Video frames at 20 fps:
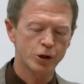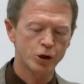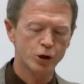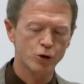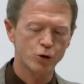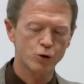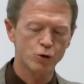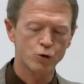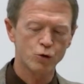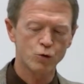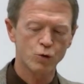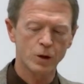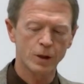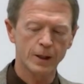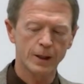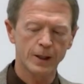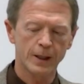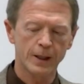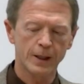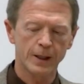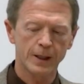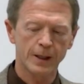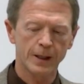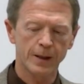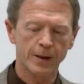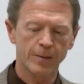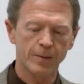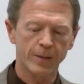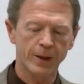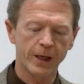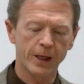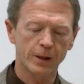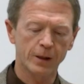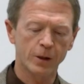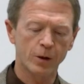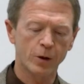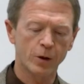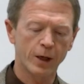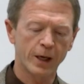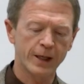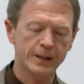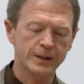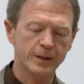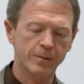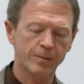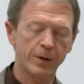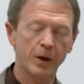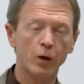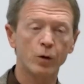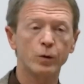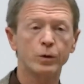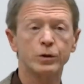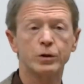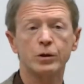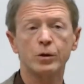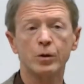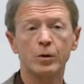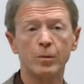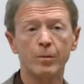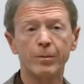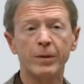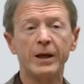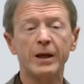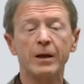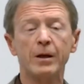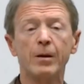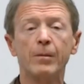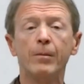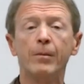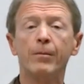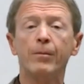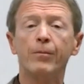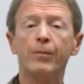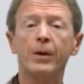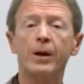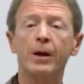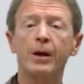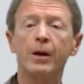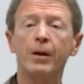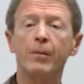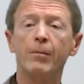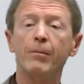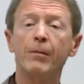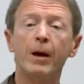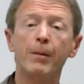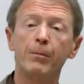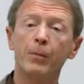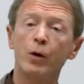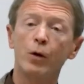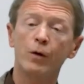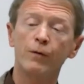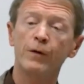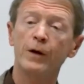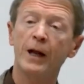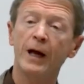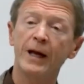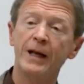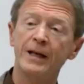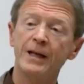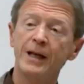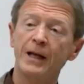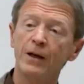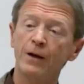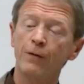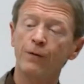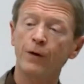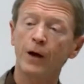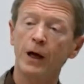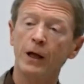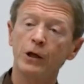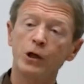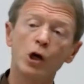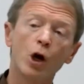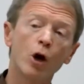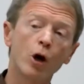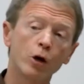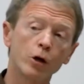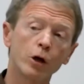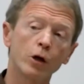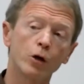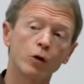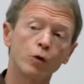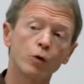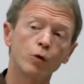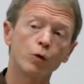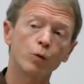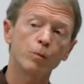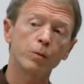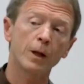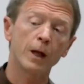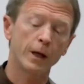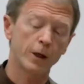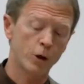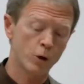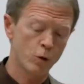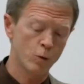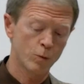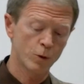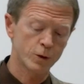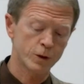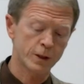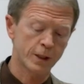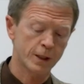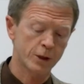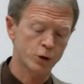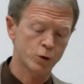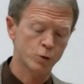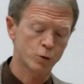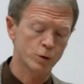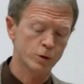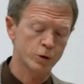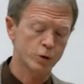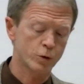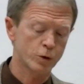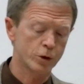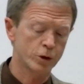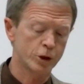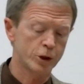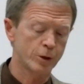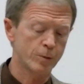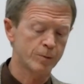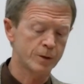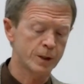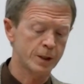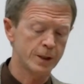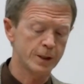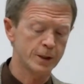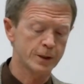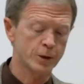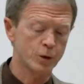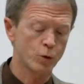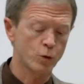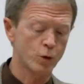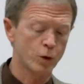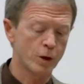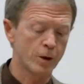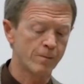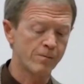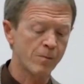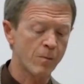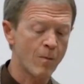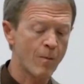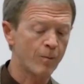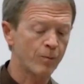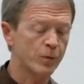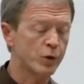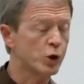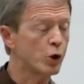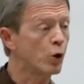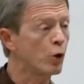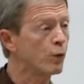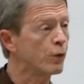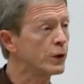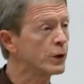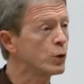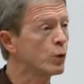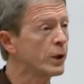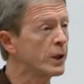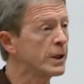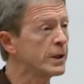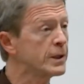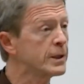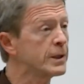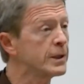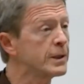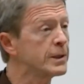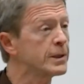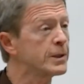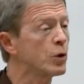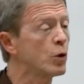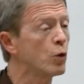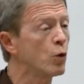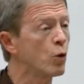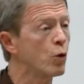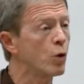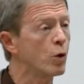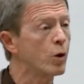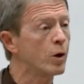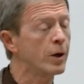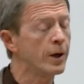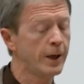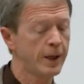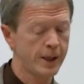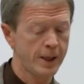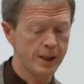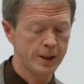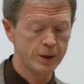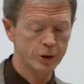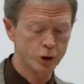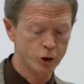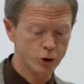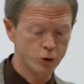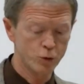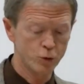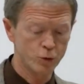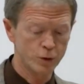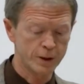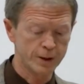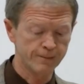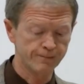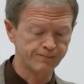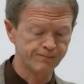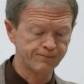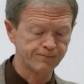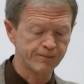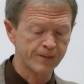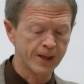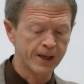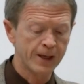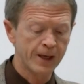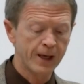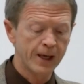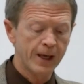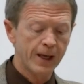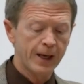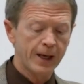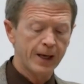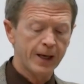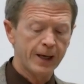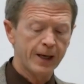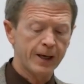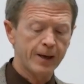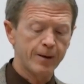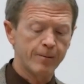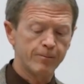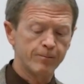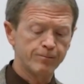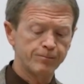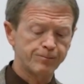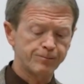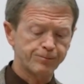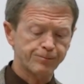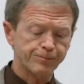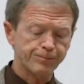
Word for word: to um, Hitler as opposed to being a, a, member of an identified target group like homosexuals or gypsies or Jehovah's Witnesses or Jews. Um,